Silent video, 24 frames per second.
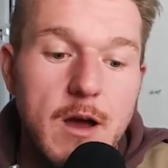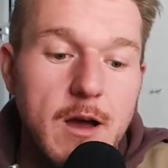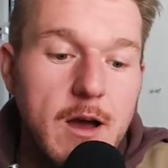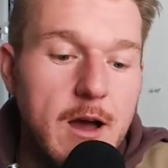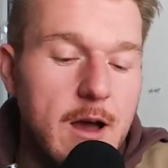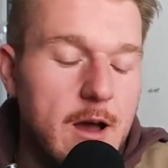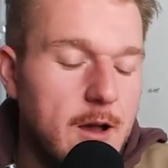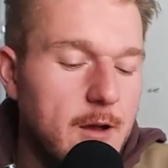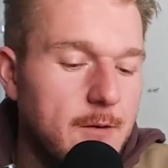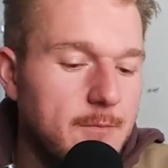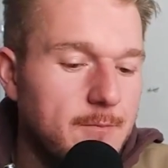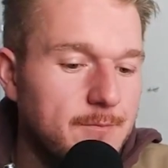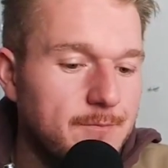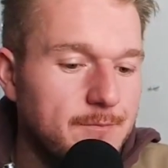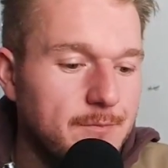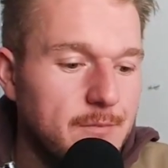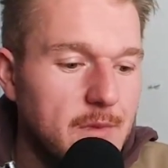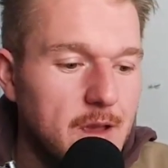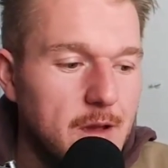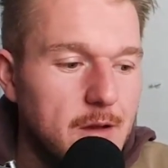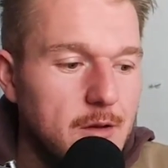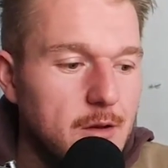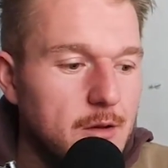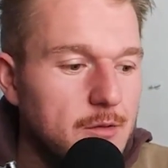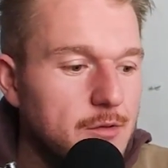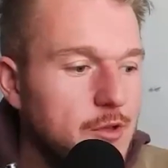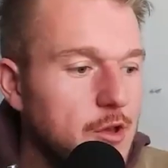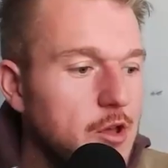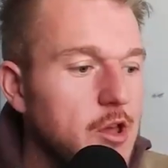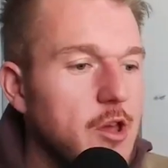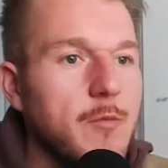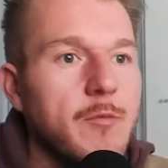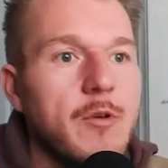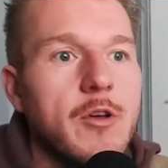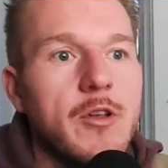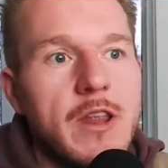the
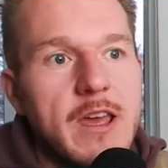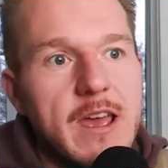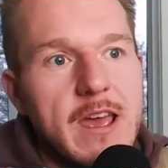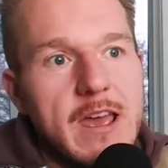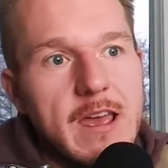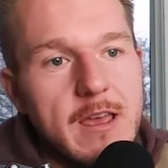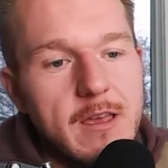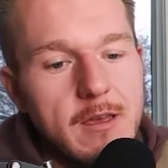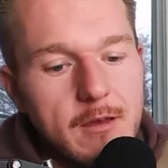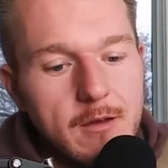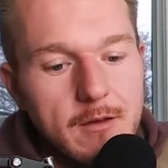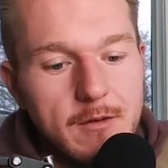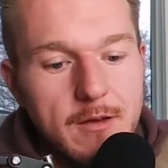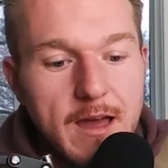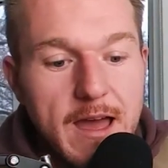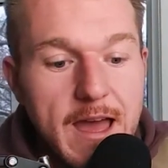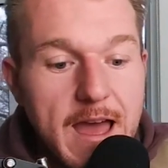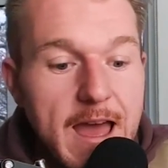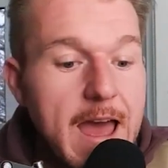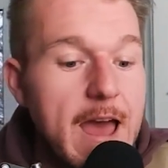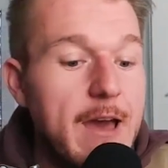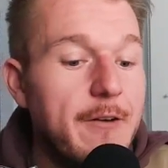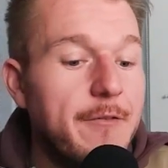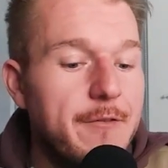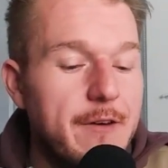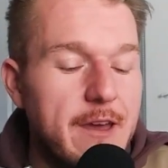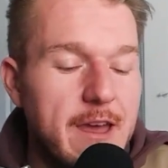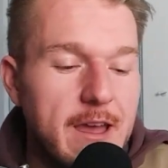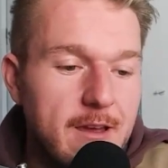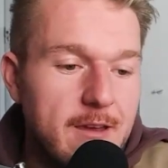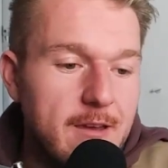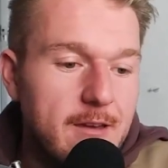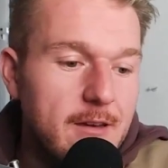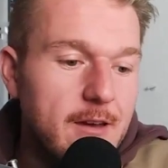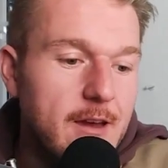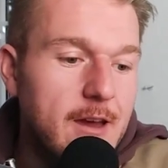community
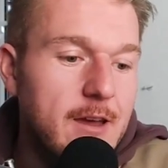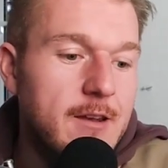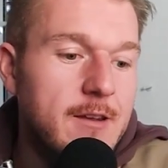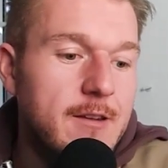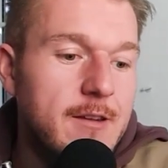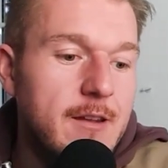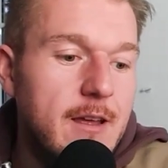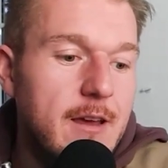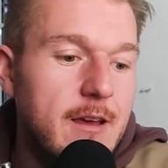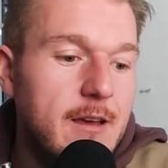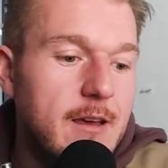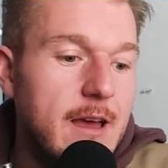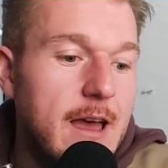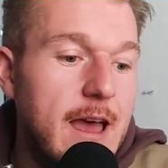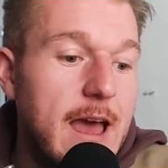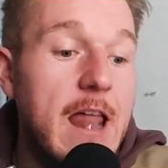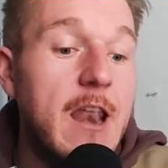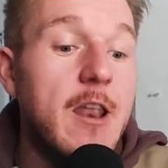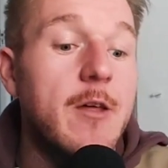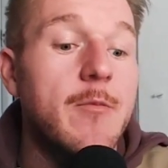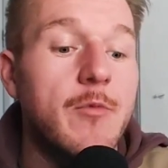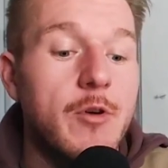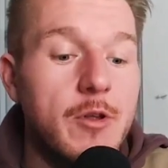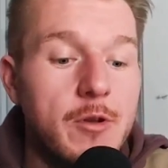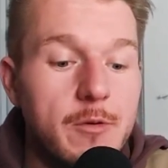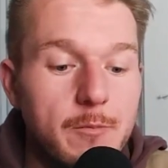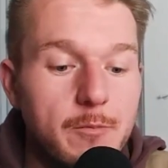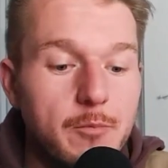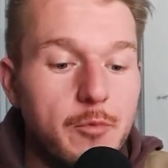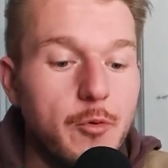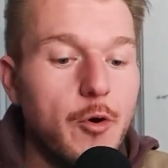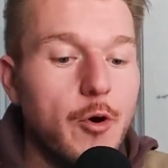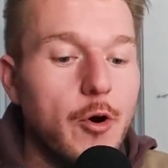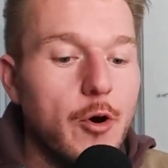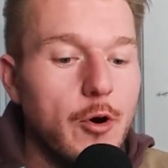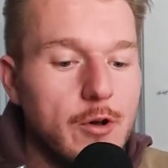ethic and element
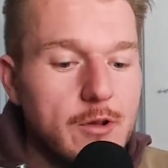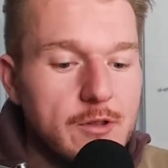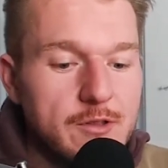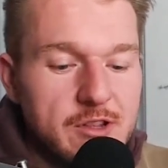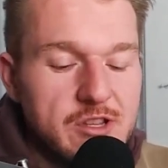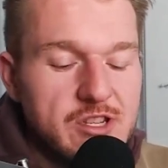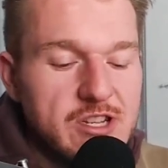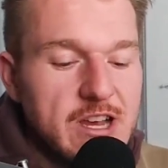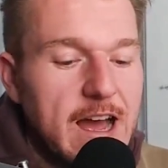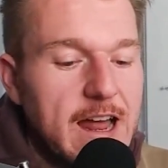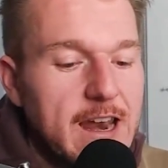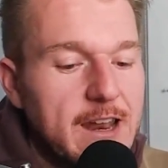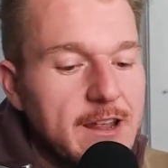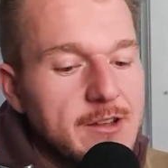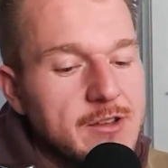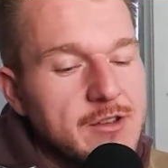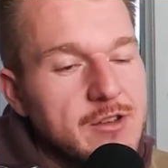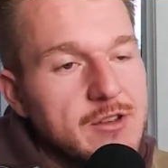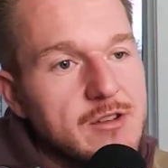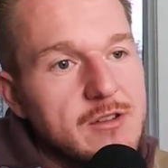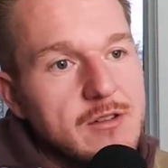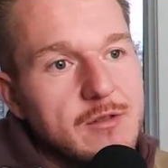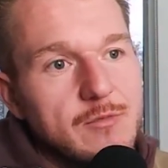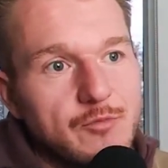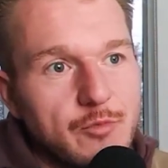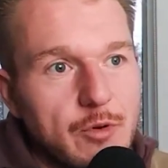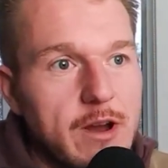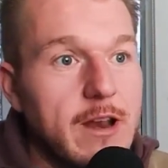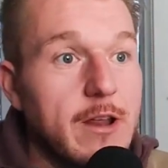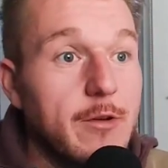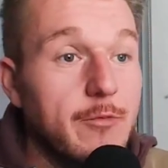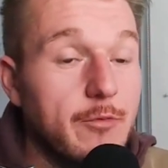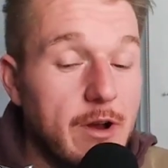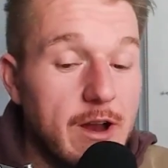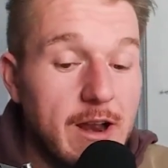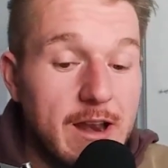brought the challenge
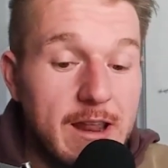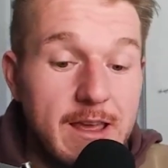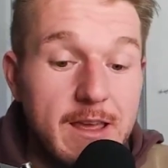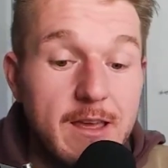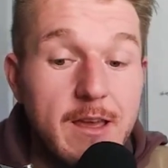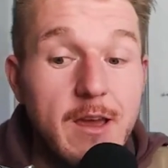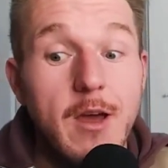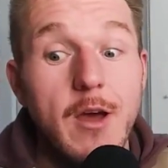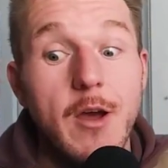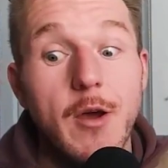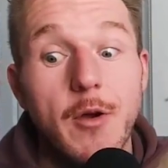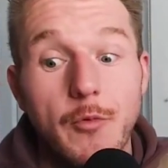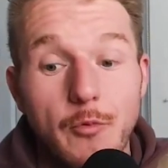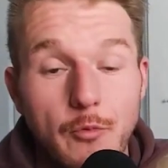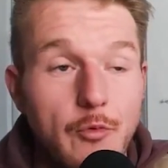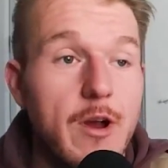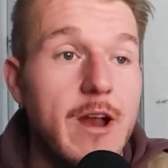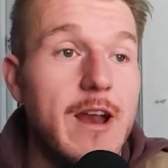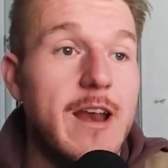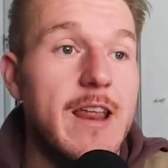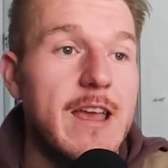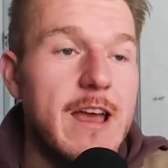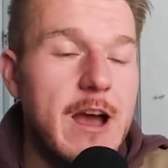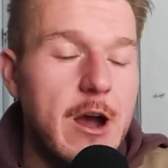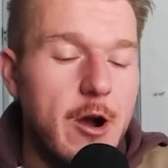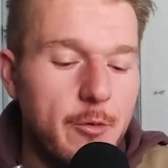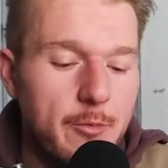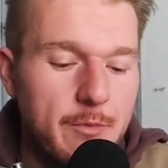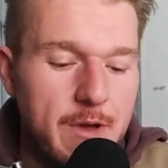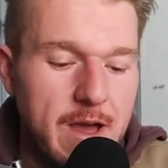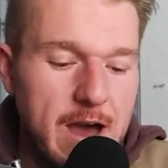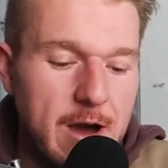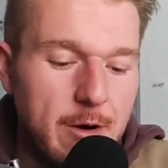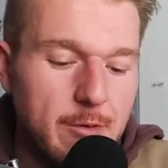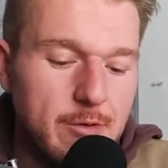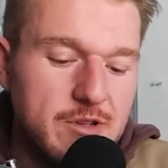really, really, really helped
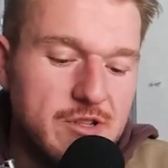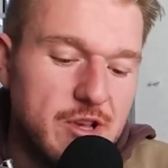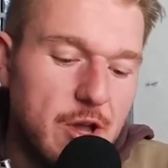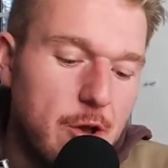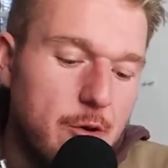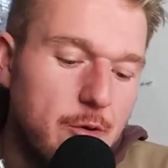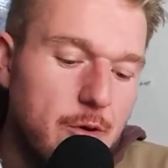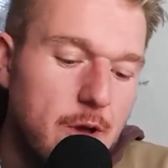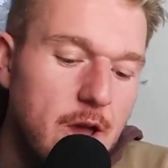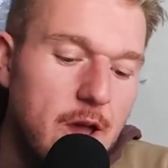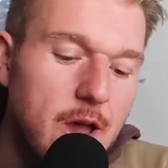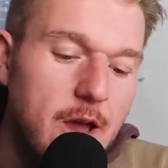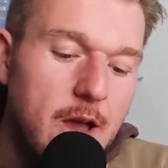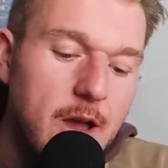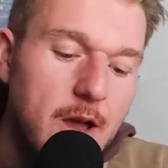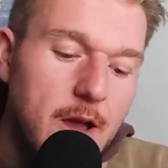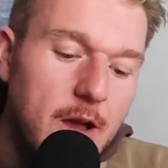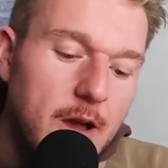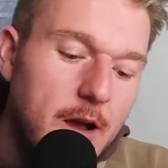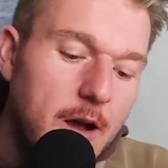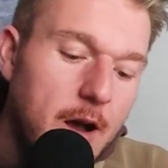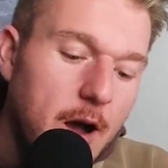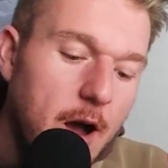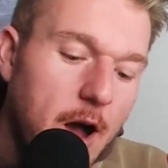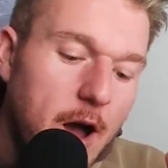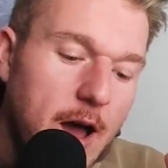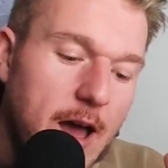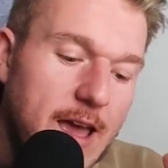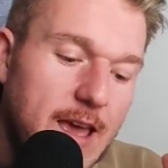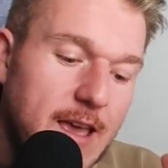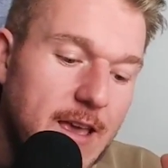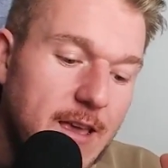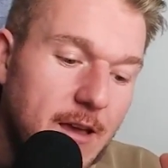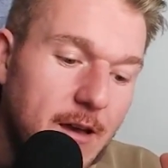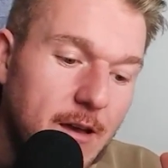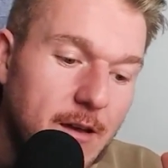me out. So
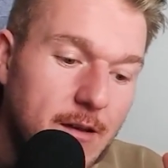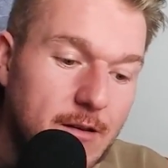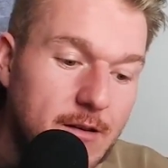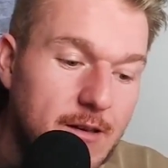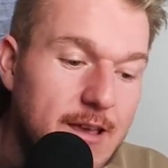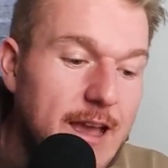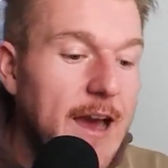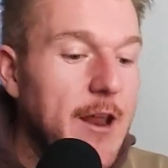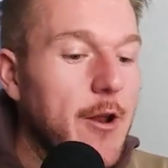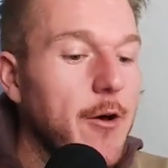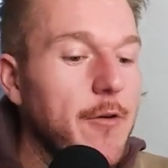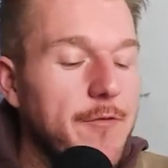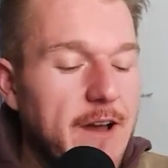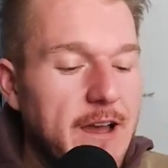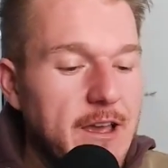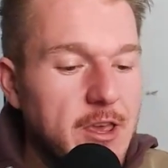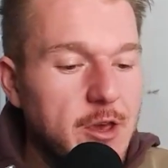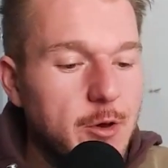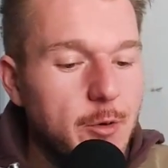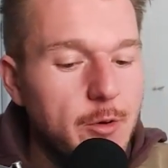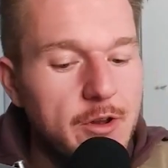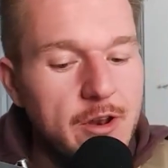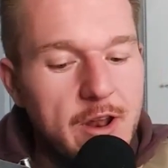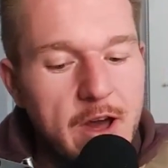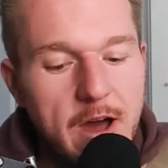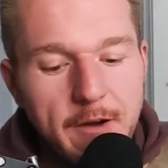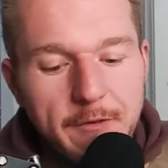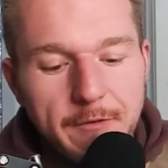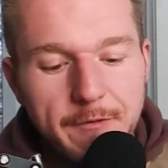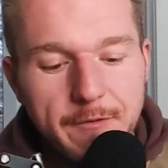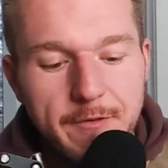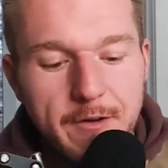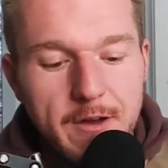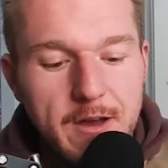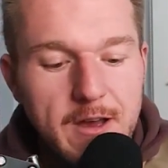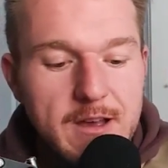I cannot thank you
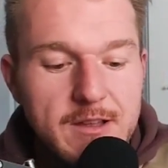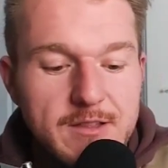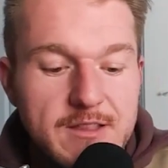enough.